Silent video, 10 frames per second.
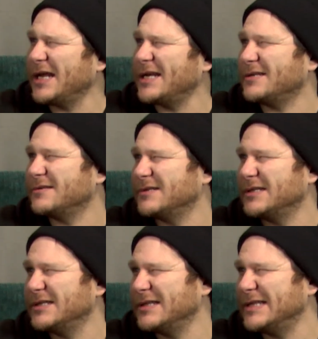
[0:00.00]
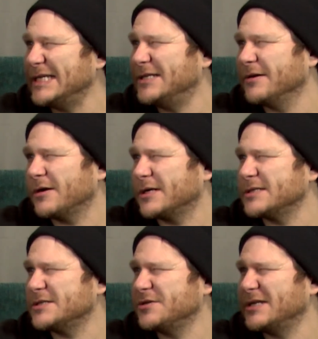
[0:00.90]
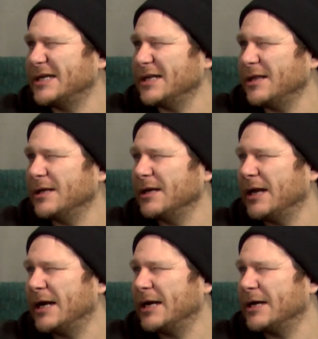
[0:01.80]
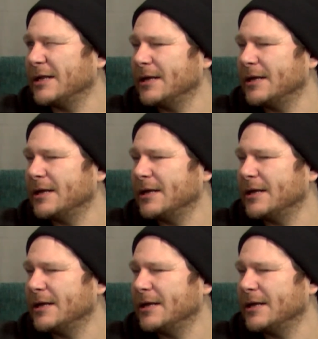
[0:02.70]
not the darkest. You can get a little light yeah, we've,